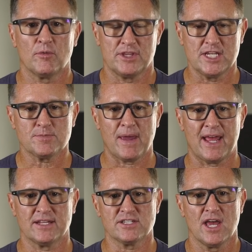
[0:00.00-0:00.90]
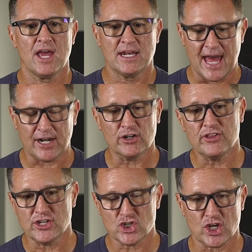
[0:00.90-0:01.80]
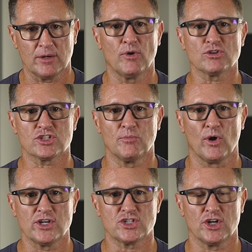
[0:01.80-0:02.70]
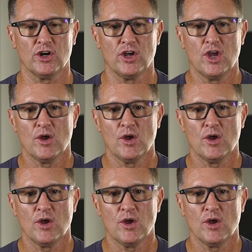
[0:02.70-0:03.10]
With these pants, not only do they shed most of the moisture,